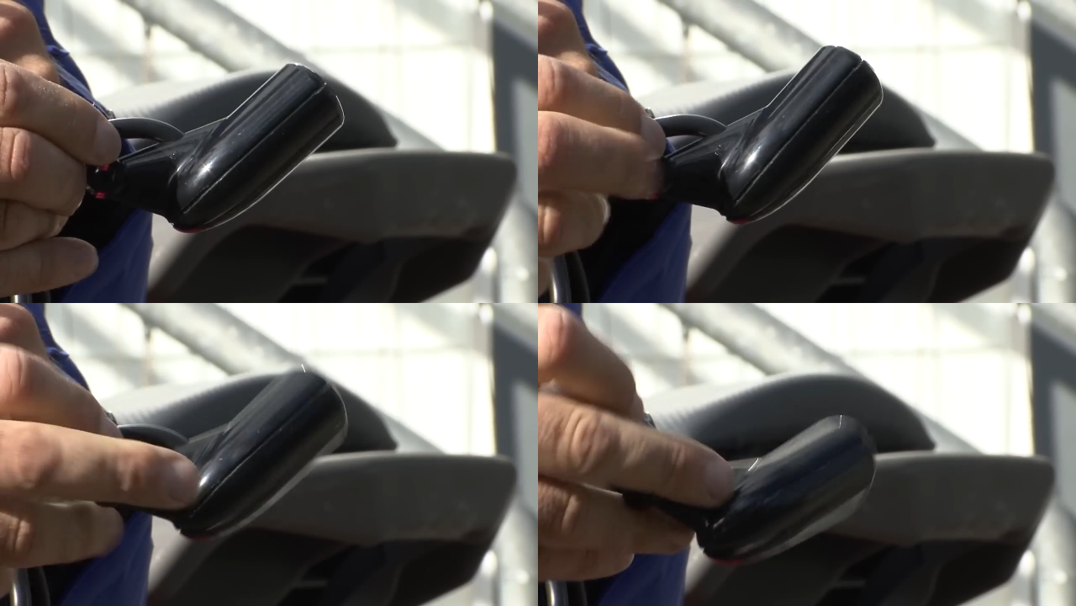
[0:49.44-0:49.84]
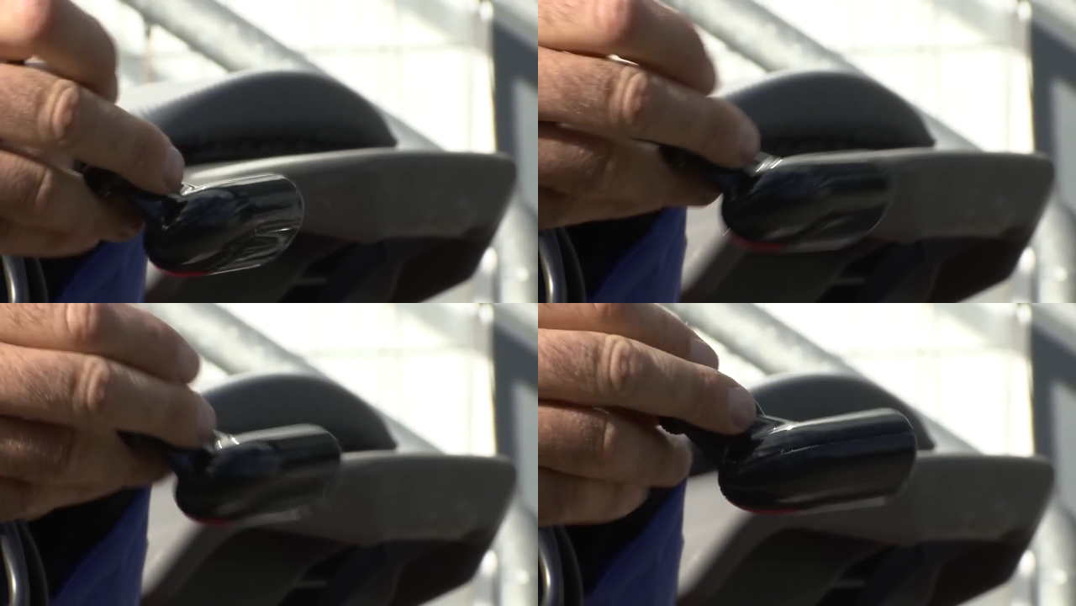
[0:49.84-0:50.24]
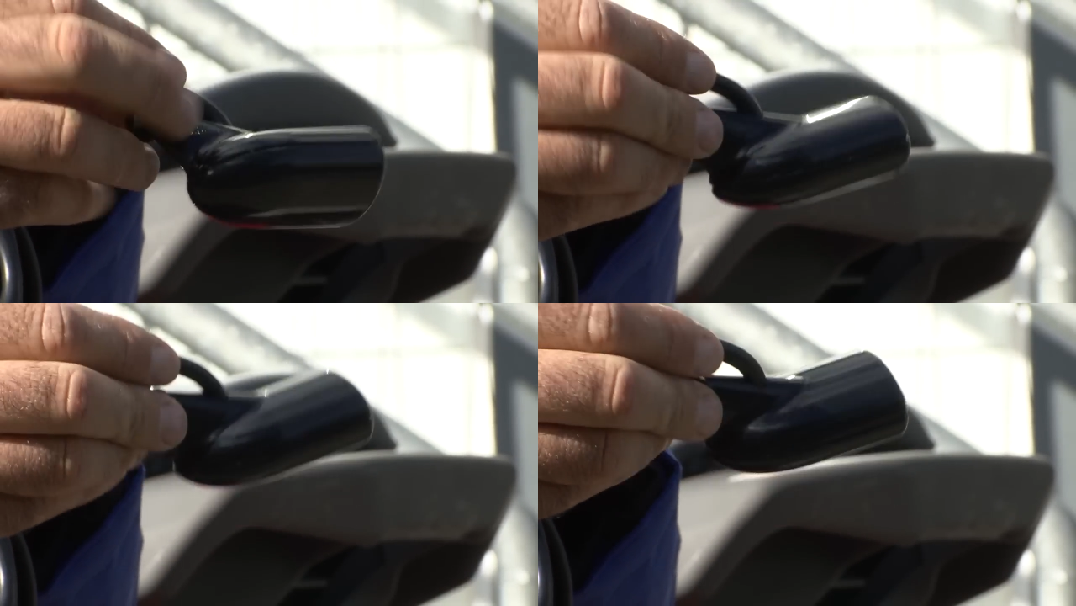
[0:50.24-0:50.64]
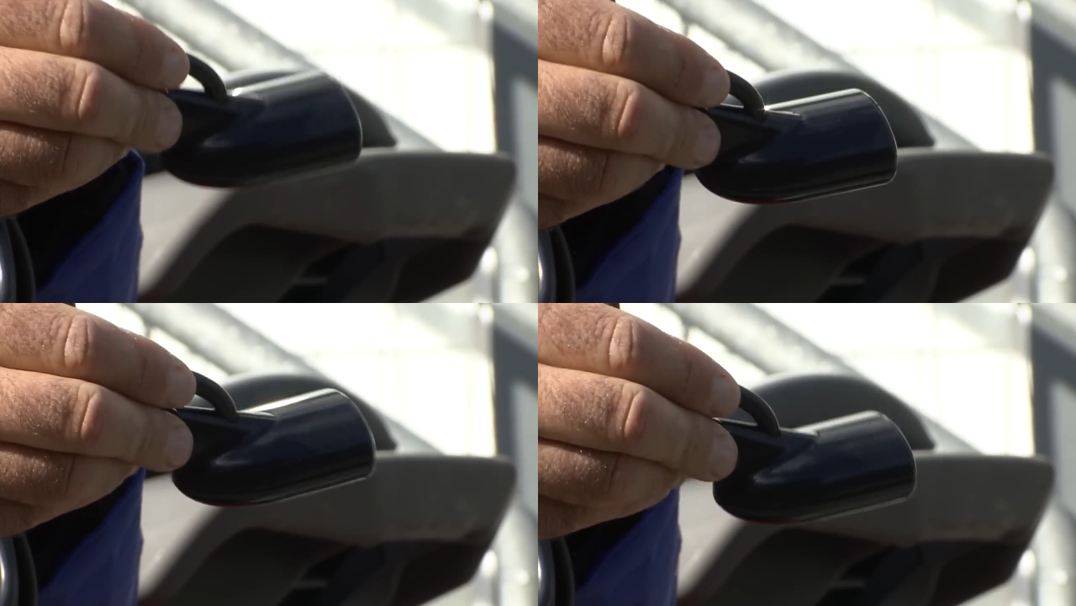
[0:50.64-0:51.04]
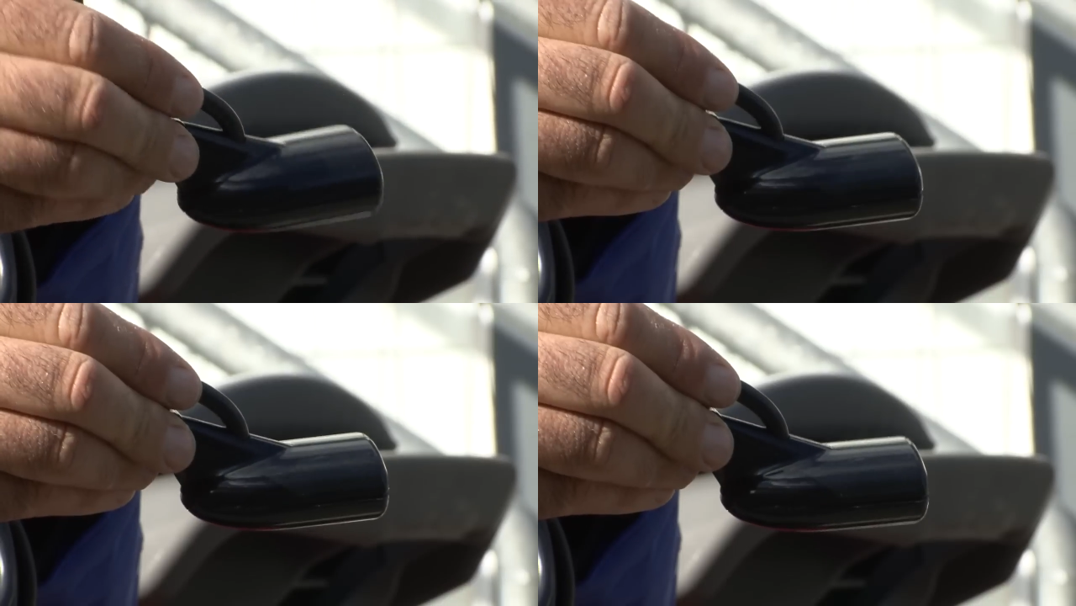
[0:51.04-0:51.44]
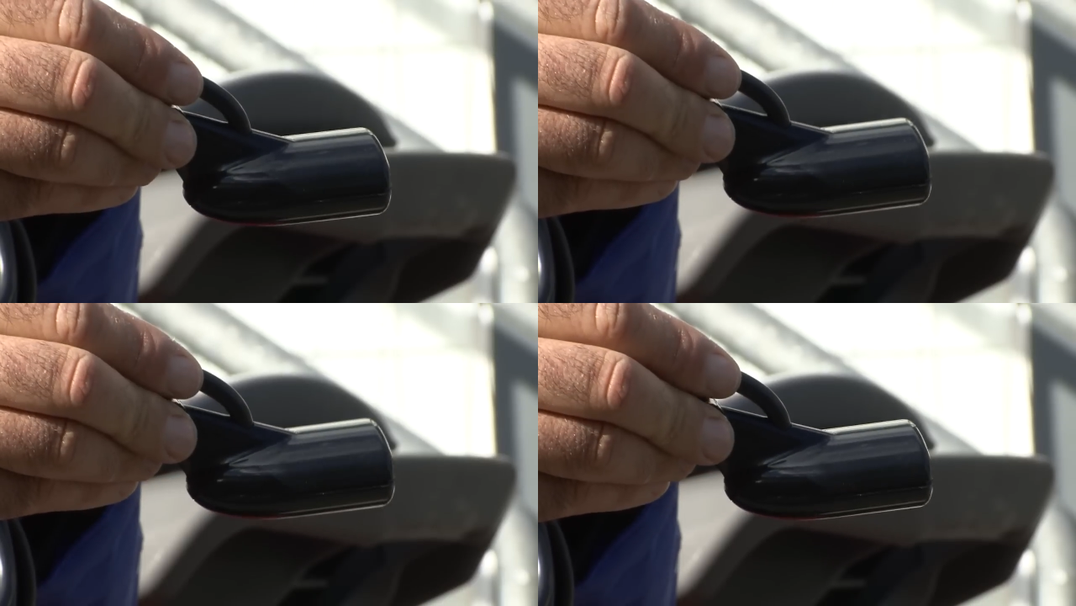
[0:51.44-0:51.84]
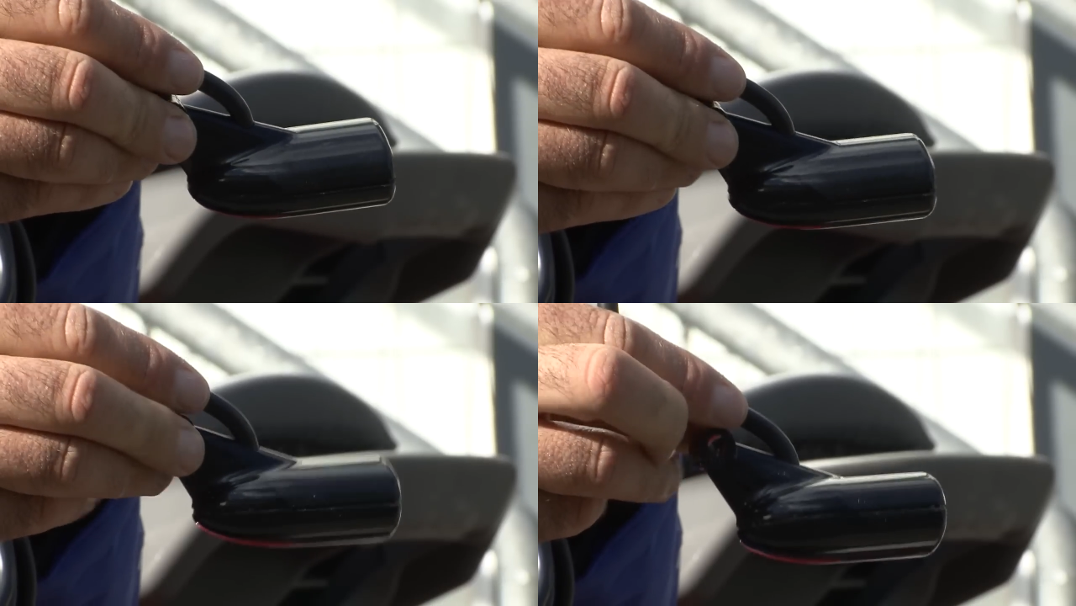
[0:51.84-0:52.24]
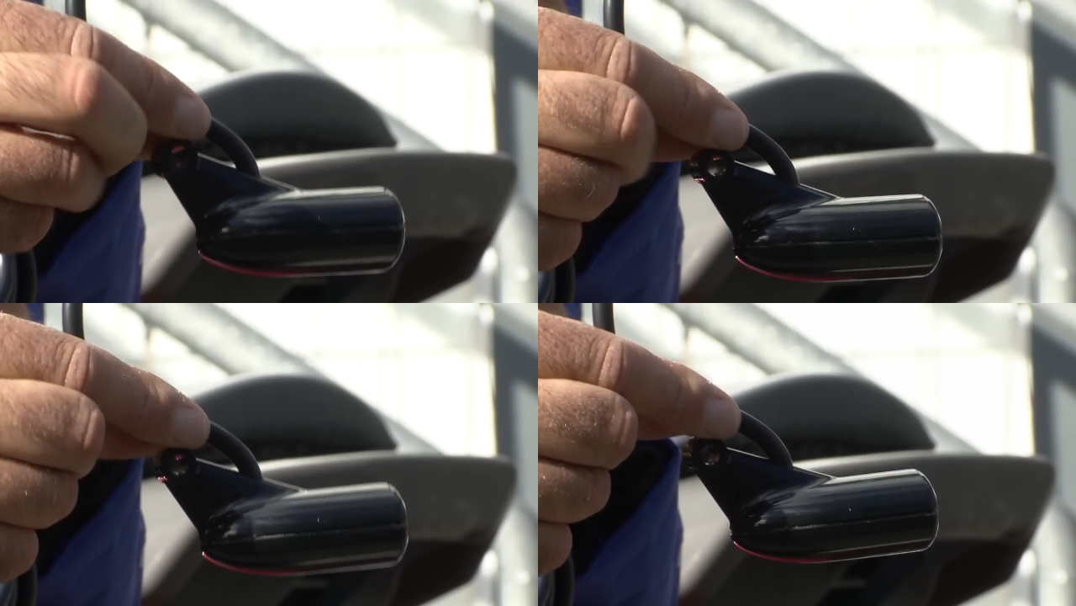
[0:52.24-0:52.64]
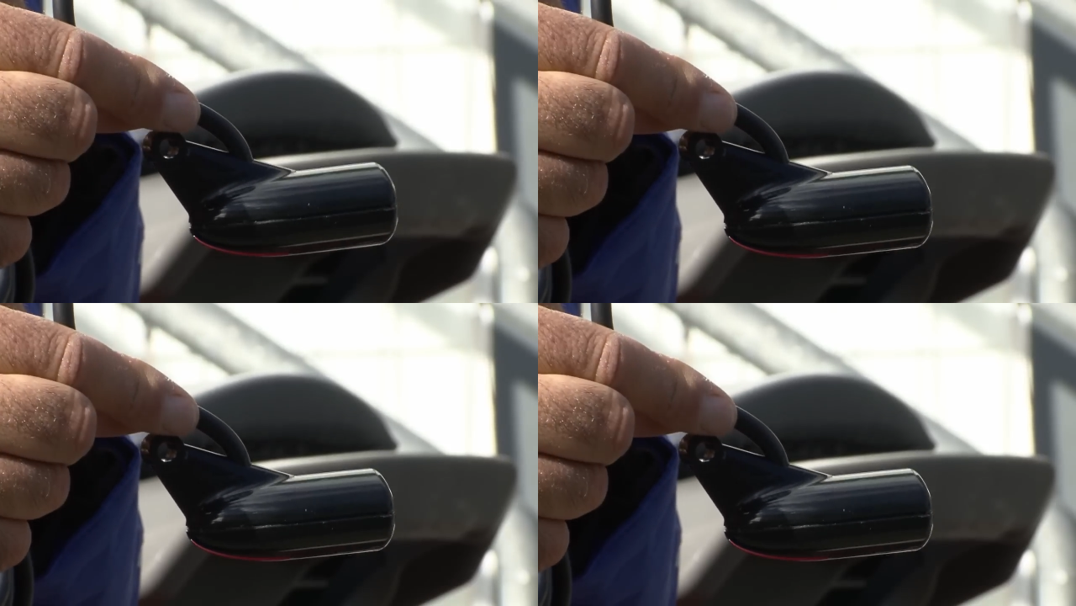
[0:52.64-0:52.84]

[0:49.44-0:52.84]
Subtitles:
[unreadable: no face in view]